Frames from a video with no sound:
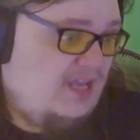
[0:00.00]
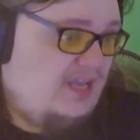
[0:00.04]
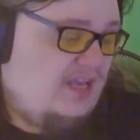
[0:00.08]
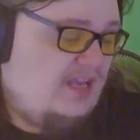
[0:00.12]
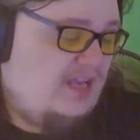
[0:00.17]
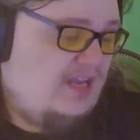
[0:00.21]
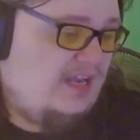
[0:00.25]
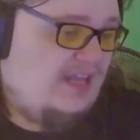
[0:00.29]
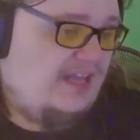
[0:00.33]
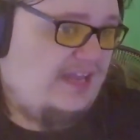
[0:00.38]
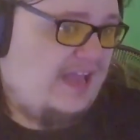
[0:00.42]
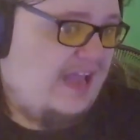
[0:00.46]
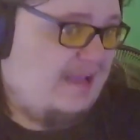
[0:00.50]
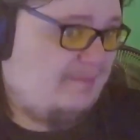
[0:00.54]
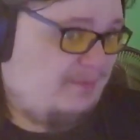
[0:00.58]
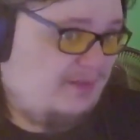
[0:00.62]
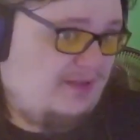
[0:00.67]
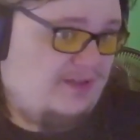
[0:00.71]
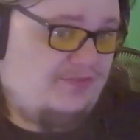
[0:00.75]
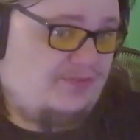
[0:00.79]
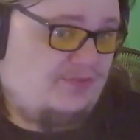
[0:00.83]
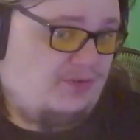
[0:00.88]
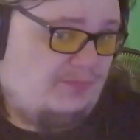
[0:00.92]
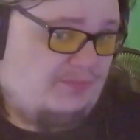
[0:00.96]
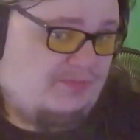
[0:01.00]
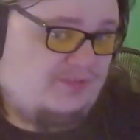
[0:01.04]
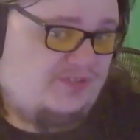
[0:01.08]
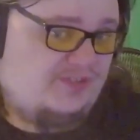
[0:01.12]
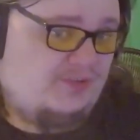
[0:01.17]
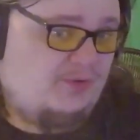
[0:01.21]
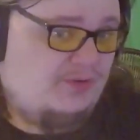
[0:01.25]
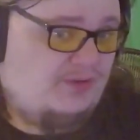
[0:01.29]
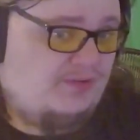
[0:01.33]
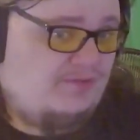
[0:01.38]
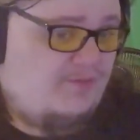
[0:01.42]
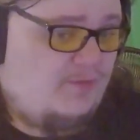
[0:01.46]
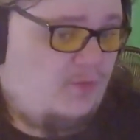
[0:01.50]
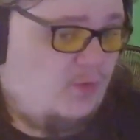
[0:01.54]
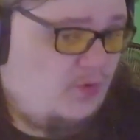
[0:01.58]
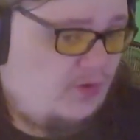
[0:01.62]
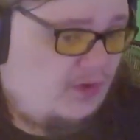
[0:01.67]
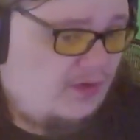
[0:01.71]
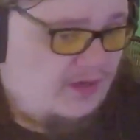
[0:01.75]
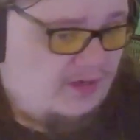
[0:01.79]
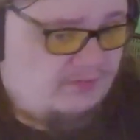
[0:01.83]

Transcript: Like, I played through Persona 4